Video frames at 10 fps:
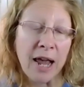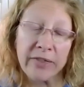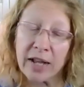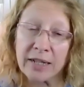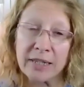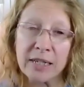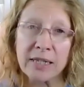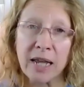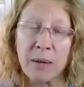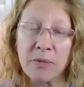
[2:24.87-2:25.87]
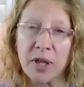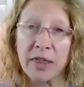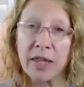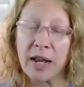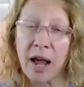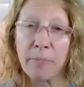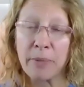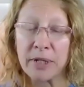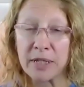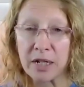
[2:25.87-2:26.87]
And that's the same thing that
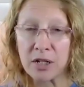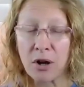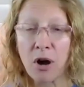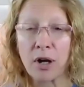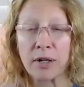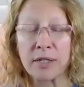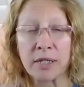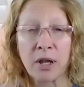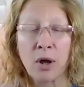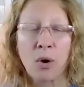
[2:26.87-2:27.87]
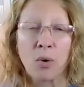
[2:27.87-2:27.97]
happens in dogs.